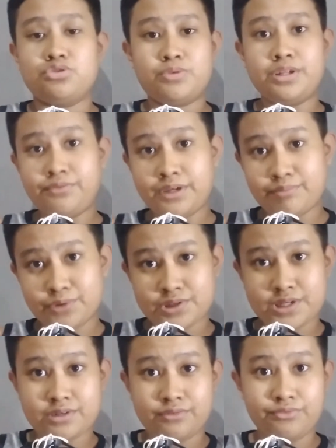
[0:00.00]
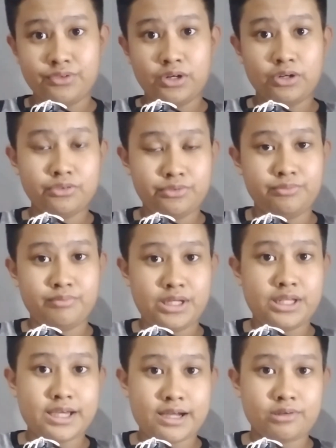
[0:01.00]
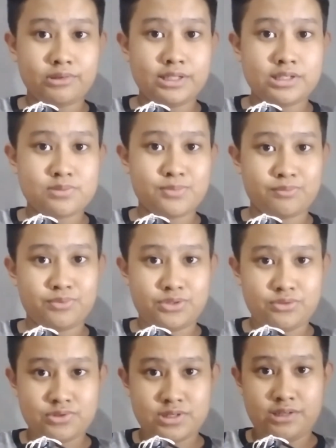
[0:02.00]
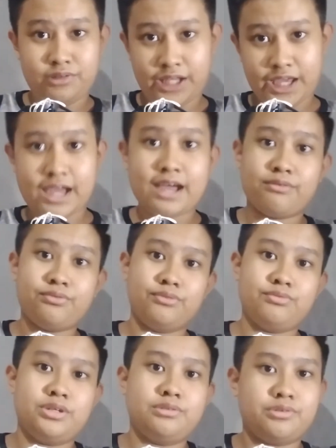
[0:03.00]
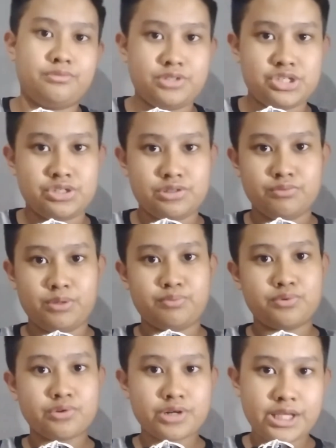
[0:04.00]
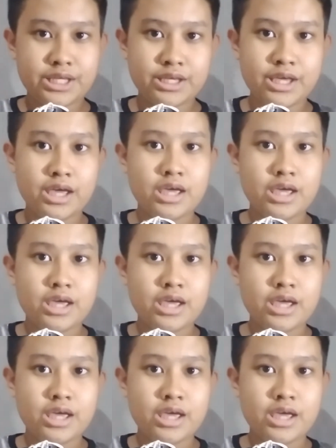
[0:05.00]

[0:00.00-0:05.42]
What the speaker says: 25% of all media outlets, but produce nearly half of all original reporting.